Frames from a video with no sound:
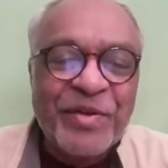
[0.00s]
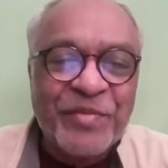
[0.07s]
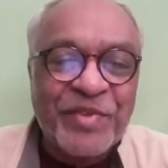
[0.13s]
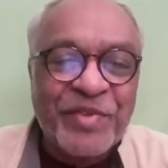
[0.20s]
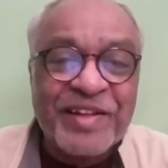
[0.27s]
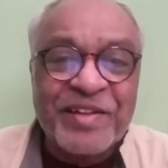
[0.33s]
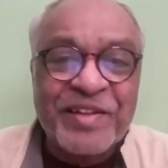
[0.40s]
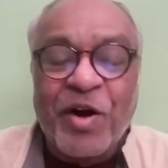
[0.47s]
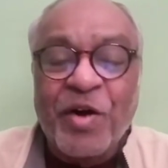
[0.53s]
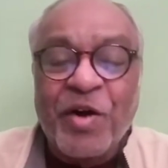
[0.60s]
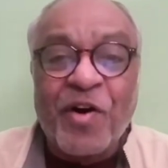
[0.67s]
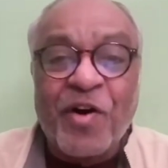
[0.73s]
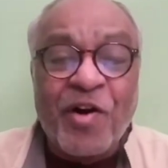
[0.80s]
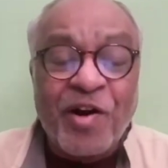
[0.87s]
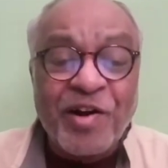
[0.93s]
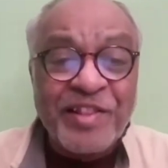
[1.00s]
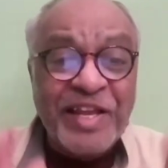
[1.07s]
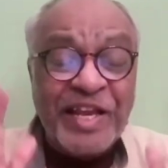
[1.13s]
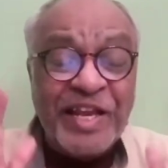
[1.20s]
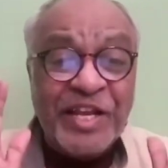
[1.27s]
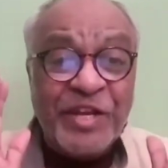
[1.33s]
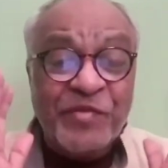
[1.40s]
Because of all
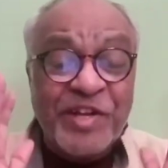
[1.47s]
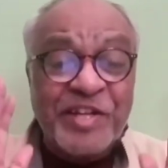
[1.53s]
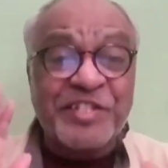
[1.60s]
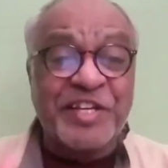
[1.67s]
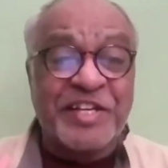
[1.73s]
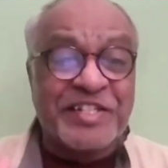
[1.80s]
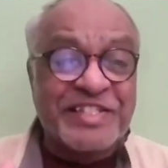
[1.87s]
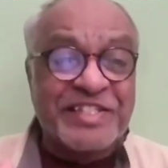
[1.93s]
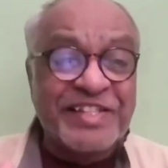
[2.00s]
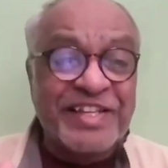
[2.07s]
the inventions,